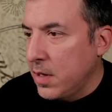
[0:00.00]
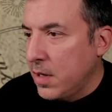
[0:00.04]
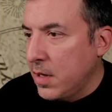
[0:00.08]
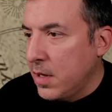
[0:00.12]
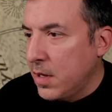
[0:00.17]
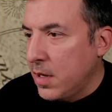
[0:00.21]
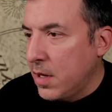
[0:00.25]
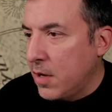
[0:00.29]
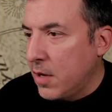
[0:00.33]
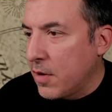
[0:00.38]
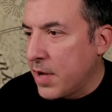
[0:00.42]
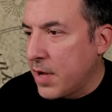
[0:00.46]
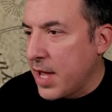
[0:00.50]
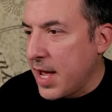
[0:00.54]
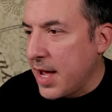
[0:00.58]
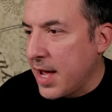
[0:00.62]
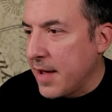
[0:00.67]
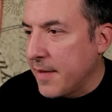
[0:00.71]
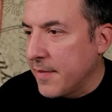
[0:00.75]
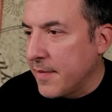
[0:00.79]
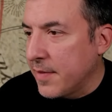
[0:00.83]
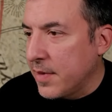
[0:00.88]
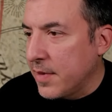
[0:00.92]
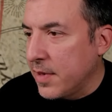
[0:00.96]
Okay,
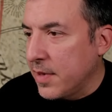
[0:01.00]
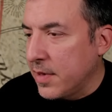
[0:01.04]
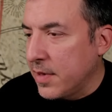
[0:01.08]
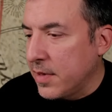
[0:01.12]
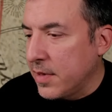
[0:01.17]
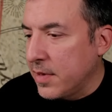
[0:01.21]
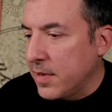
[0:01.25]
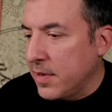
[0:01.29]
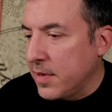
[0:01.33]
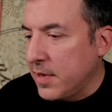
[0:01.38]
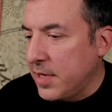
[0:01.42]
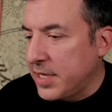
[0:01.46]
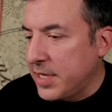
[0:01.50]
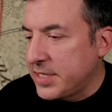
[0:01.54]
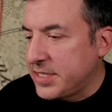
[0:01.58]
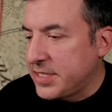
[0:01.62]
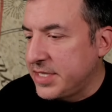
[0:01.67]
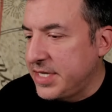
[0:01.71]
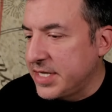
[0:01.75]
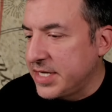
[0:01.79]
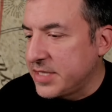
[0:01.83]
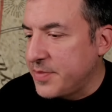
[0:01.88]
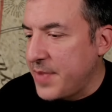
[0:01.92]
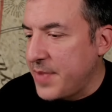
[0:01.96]
let's
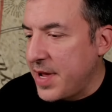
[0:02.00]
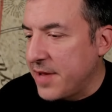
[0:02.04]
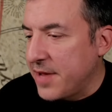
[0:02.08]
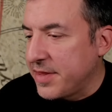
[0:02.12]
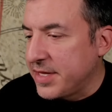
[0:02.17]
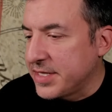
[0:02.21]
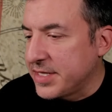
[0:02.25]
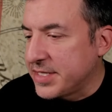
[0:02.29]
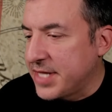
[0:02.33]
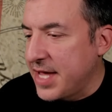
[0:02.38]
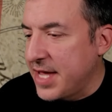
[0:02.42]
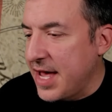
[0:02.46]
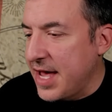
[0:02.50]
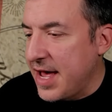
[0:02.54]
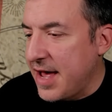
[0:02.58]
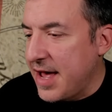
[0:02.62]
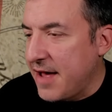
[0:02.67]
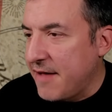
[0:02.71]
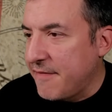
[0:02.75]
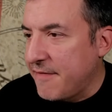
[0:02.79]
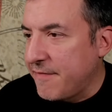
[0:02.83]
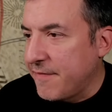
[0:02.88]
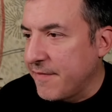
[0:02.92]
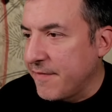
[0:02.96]
dismount this
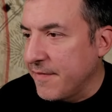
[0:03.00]
cav.